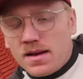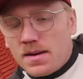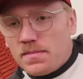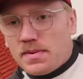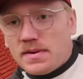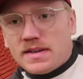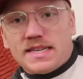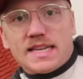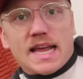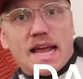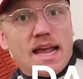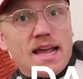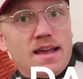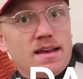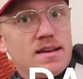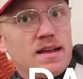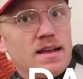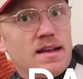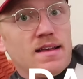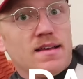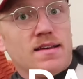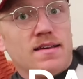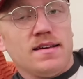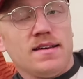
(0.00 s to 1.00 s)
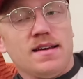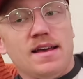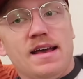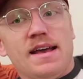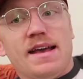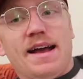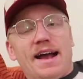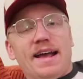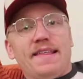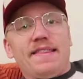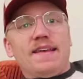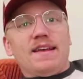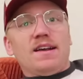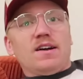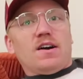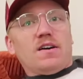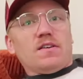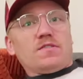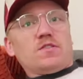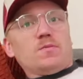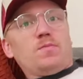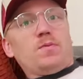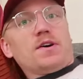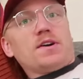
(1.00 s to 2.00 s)
but dang. I think
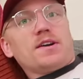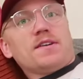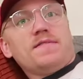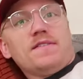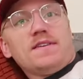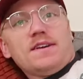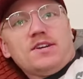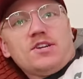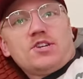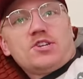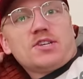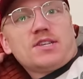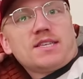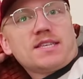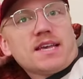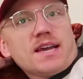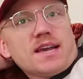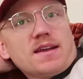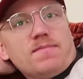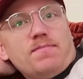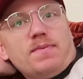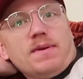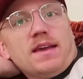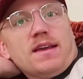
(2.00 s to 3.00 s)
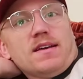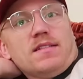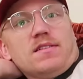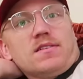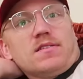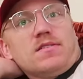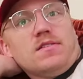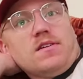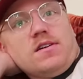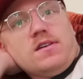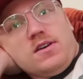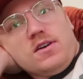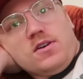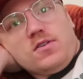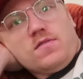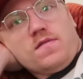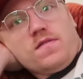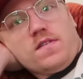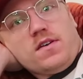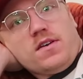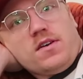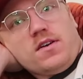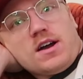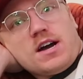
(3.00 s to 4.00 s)
also part of it is just like being a little
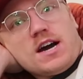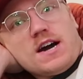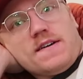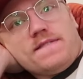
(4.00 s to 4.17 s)
hungover,